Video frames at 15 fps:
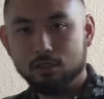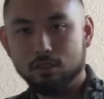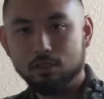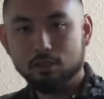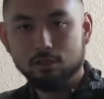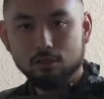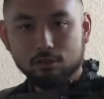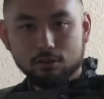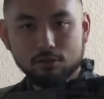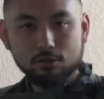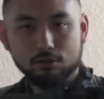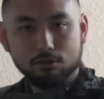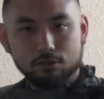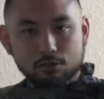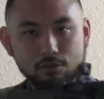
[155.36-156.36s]
either
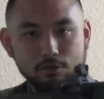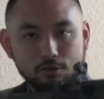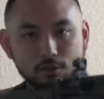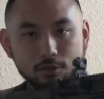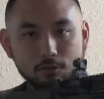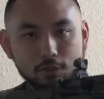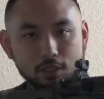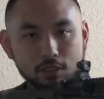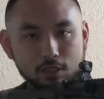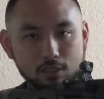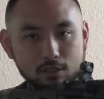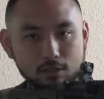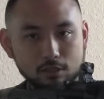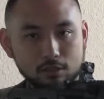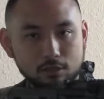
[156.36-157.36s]
grip the
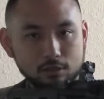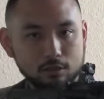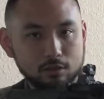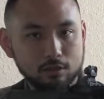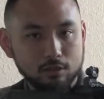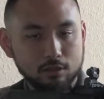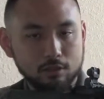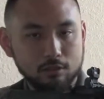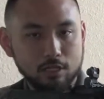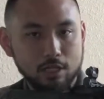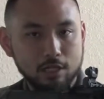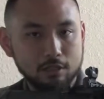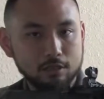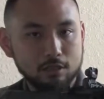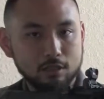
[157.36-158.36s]

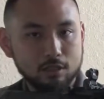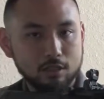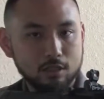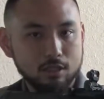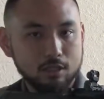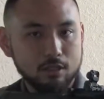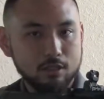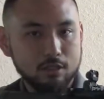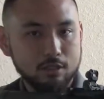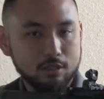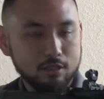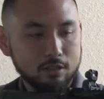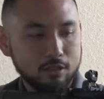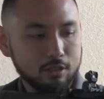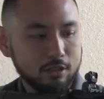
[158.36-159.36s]
handguard
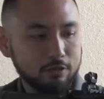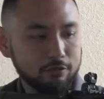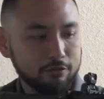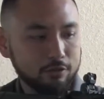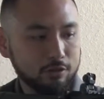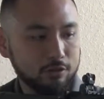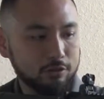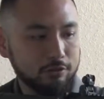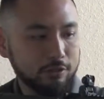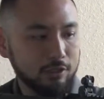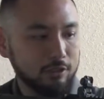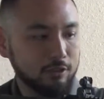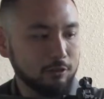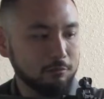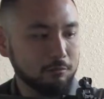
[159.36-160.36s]
of your
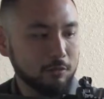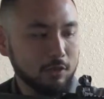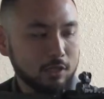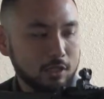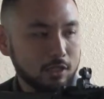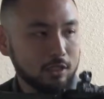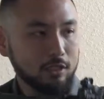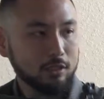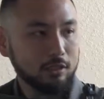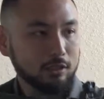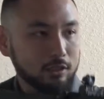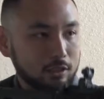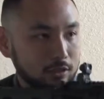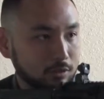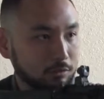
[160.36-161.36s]
firearm like
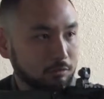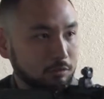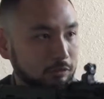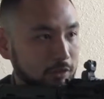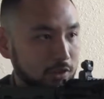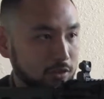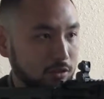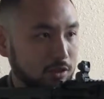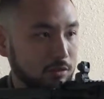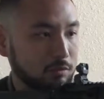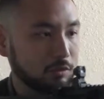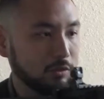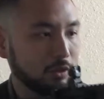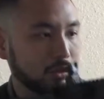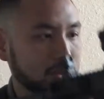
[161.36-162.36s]
this to provide you
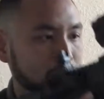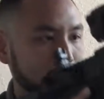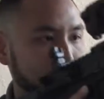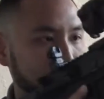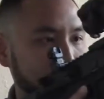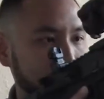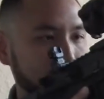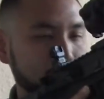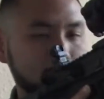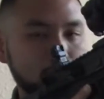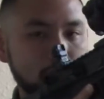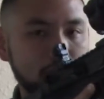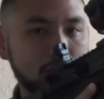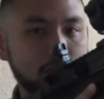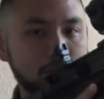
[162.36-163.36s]
support.
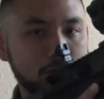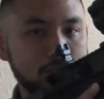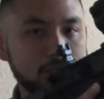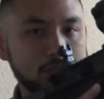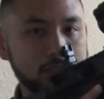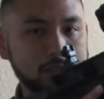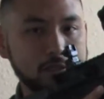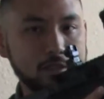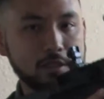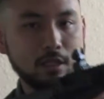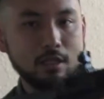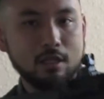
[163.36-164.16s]
Where you put it is